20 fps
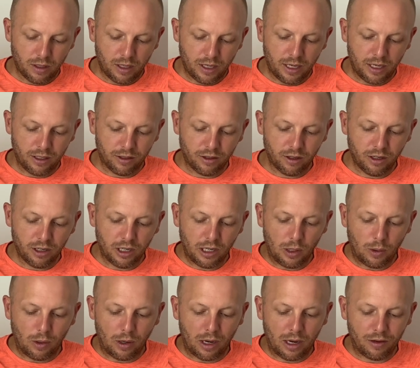And it's going to
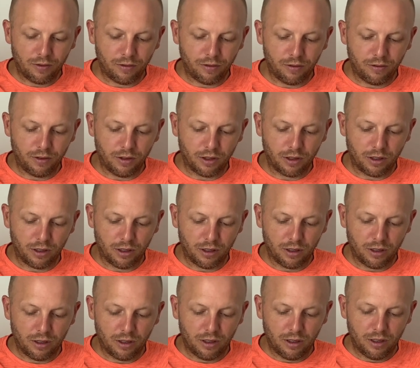go off of your
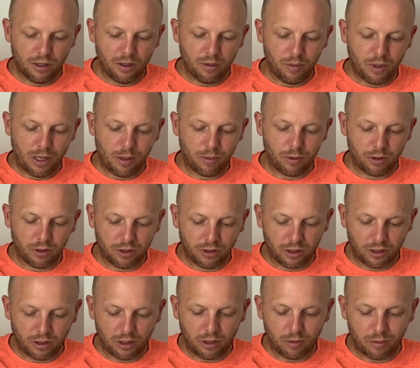paper just
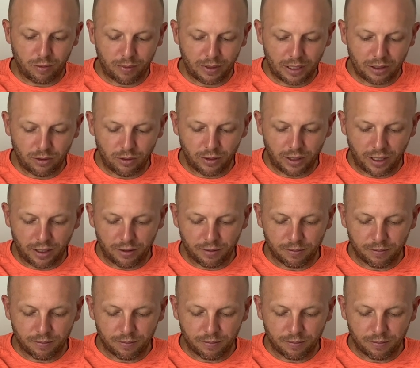a little bit, but that's okay.